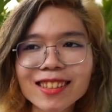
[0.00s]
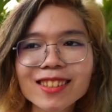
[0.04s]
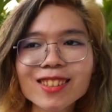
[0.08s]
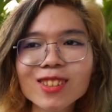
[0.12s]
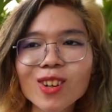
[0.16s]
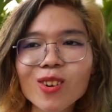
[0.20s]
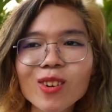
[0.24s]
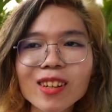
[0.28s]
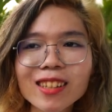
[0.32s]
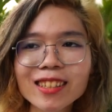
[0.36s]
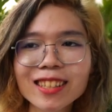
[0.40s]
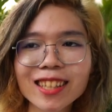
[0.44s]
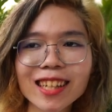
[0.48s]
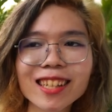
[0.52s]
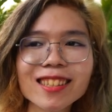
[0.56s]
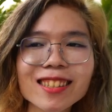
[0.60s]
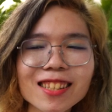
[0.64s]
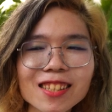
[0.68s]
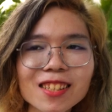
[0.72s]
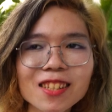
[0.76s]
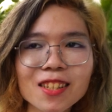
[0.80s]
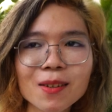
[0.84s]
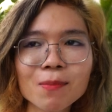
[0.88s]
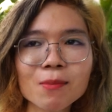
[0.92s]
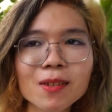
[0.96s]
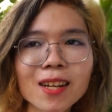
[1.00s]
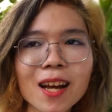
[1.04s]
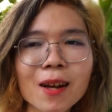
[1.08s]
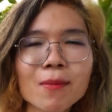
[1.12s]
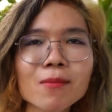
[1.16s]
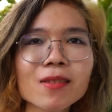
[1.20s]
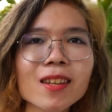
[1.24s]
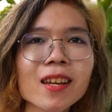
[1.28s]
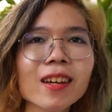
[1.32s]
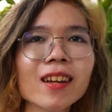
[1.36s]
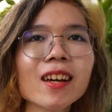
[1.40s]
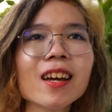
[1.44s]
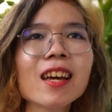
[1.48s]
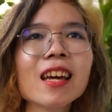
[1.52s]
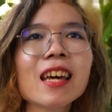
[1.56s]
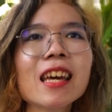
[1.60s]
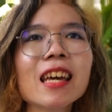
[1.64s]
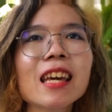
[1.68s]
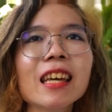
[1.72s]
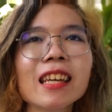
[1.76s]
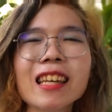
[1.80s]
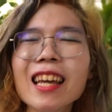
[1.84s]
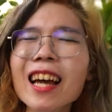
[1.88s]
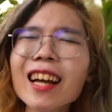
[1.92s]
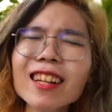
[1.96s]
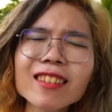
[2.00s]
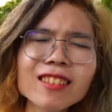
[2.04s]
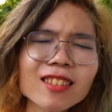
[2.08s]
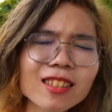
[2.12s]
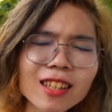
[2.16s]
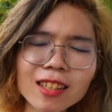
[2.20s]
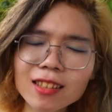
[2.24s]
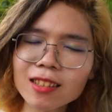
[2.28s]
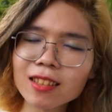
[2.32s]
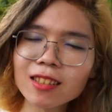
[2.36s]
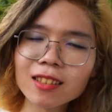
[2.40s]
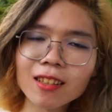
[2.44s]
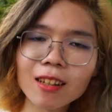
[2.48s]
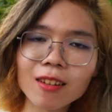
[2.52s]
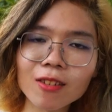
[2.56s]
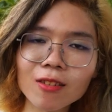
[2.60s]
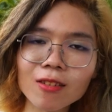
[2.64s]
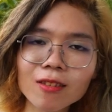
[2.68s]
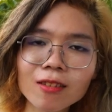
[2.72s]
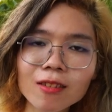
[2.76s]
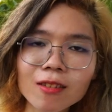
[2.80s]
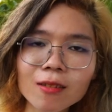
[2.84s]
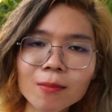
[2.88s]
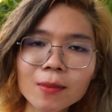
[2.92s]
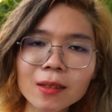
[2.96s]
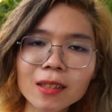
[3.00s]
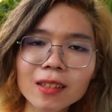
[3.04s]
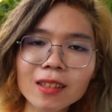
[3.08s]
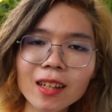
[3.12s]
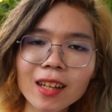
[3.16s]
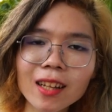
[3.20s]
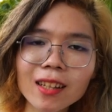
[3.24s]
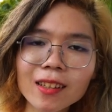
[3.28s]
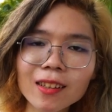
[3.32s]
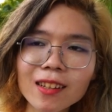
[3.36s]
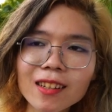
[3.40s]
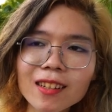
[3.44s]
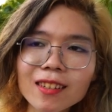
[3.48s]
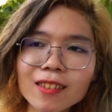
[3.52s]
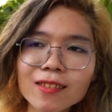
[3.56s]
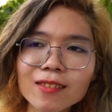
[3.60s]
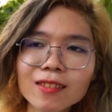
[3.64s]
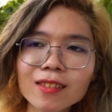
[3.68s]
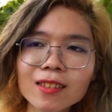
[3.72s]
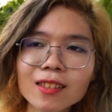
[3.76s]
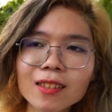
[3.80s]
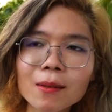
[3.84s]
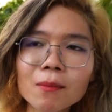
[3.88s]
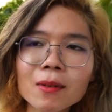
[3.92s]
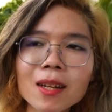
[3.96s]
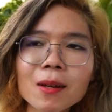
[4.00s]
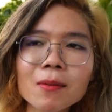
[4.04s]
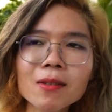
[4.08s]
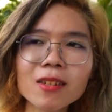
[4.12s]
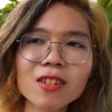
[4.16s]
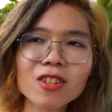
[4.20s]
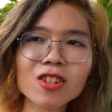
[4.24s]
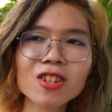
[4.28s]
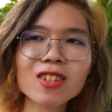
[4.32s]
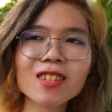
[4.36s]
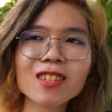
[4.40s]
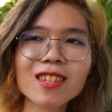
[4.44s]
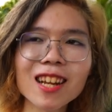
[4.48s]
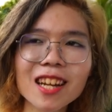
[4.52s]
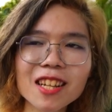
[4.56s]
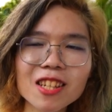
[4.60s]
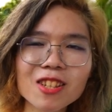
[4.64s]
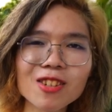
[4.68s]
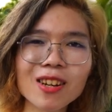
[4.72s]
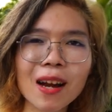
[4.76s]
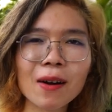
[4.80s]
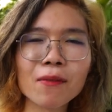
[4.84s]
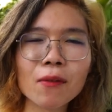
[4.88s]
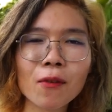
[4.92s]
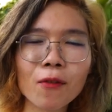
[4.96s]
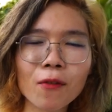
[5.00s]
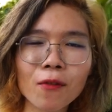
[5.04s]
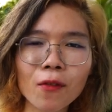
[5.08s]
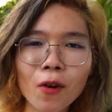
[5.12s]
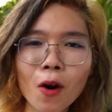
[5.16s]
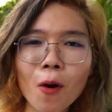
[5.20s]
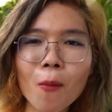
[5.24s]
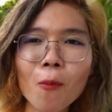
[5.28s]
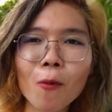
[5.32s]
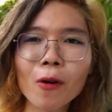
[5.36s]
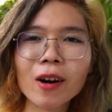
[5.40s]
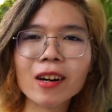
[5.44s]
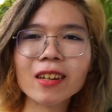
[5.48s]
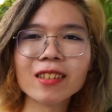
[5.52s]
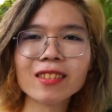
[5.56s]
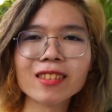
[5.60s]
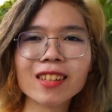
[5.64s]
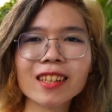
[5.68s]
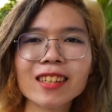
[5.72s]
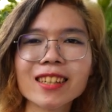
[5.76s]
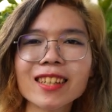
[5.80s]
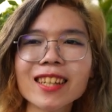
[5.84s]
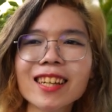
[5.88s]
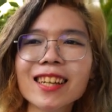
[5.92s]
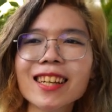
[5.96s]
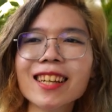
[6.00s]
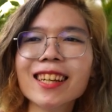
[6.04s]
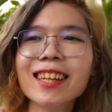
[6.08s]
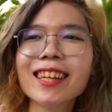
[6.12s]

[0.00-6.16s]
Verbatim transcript: It's so intense and sometimes like, yeah, it's not subtle, but I think sometimes it's just nice to have a film where it's like,